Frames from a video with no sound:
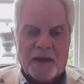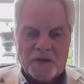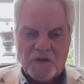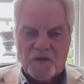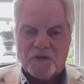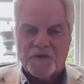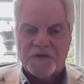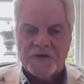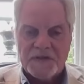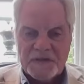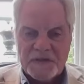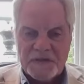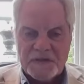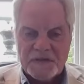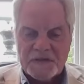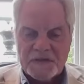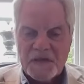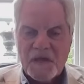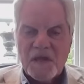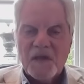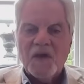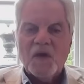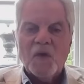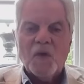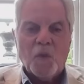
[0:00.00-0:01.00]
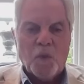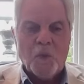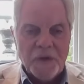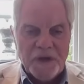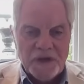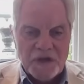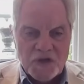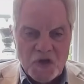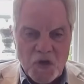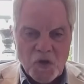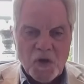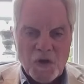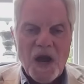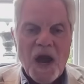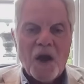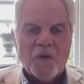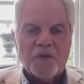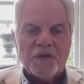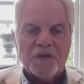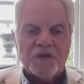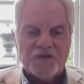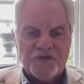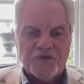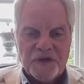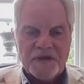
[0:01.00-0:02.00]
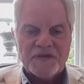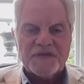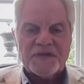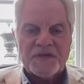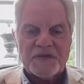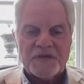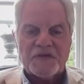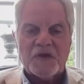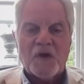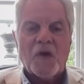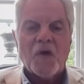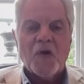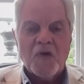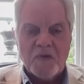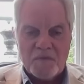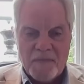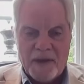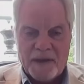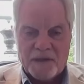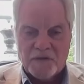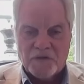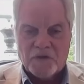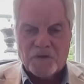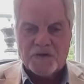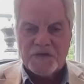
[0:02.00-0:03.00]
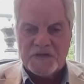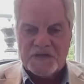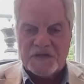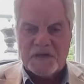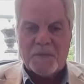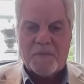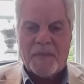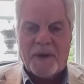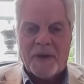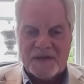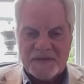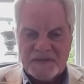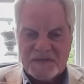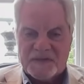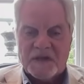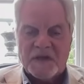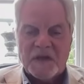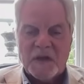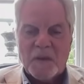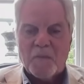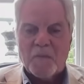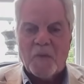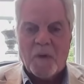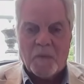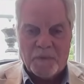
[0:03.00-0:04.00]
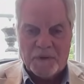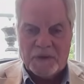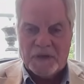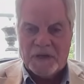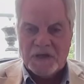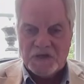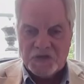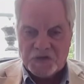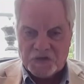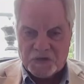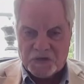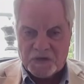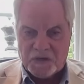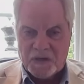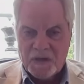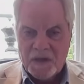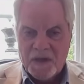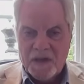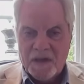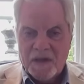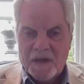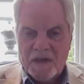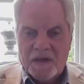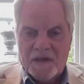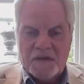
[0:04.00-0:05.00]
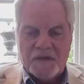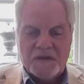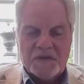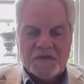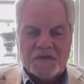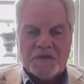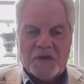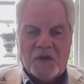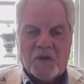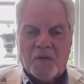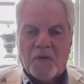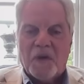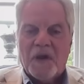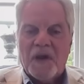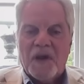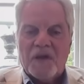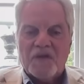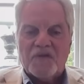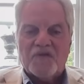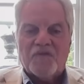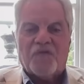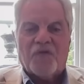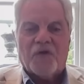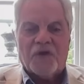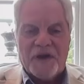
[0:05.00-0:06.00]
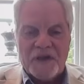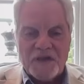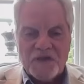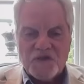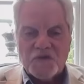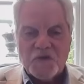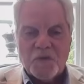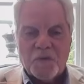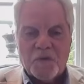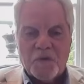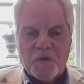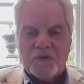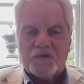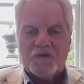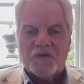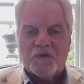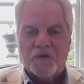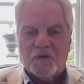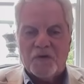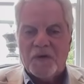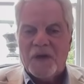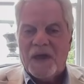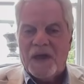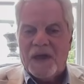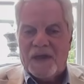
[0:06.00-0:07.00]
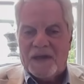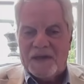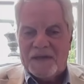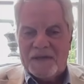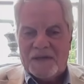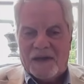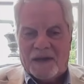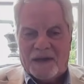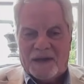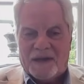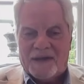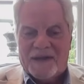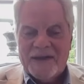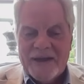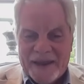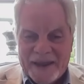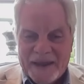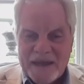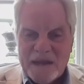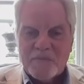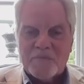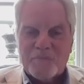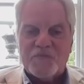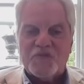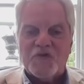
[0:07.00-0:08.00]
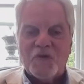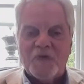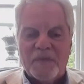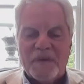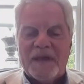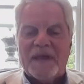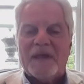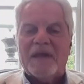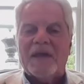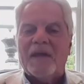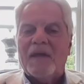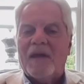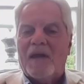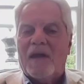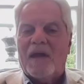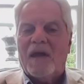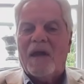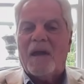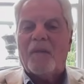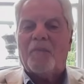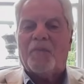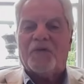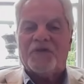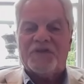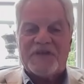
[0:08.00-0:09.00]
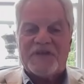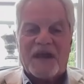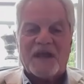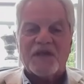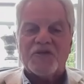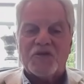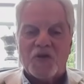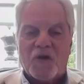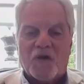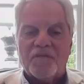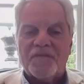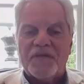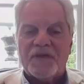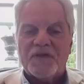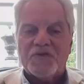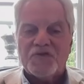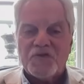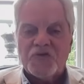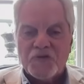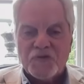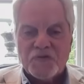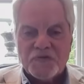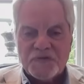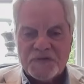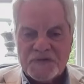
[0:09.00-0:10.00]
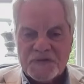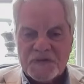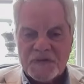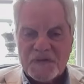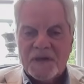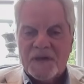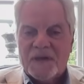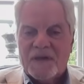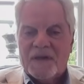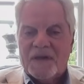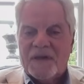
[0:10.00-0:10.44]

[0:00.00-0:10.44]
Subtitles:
minorities. We know how it treats its own minority Palestinian population. So for it to claim to be a protector of the Druze